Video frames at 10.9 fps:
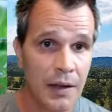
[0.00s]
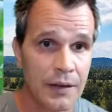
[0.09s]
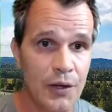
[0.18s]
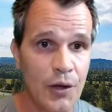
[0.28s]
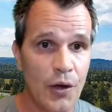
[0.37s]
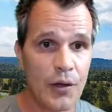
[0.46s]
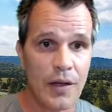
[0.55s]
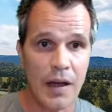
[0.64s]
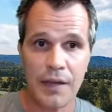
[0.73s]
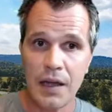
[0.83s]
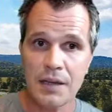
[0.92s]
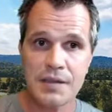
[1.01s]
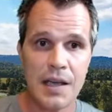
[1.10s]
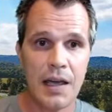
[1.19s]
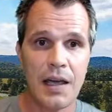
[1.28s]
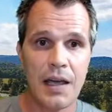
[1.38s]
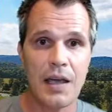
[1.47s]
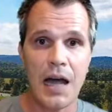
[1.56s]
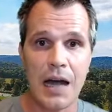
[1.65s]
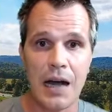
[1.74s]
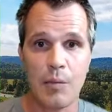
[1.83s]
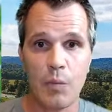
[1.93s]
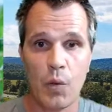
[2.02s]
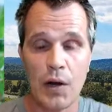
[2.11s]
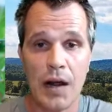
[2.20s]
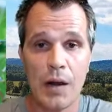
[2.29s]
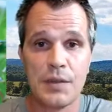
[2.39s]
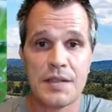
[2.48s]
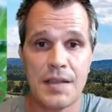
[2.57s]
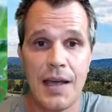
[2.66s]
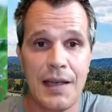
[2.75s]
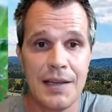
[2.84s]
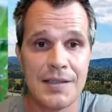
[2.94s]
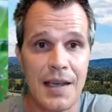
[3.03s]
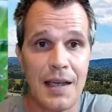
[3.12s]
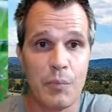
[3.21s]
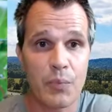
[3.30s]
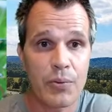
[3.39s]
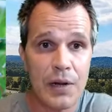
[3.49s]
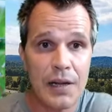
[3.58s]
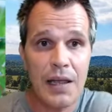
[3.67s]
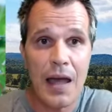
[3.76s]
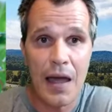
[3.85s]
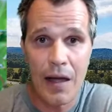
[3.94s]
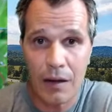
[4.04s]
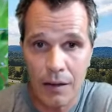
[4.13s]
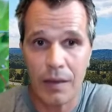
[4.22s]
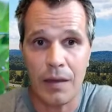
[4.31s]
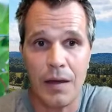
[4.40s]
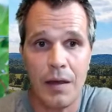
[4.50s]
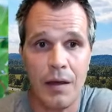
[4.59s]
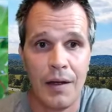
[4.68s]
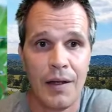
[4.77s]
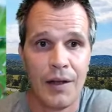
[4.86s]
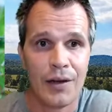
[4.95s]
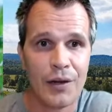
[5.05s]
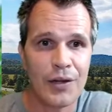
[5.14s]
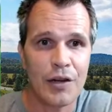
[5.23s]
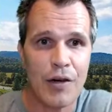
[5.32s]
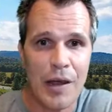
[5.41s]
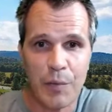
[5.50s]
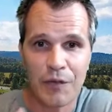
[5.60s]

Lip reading: you know, and there's a what I would say is a pretty healthy looking grape.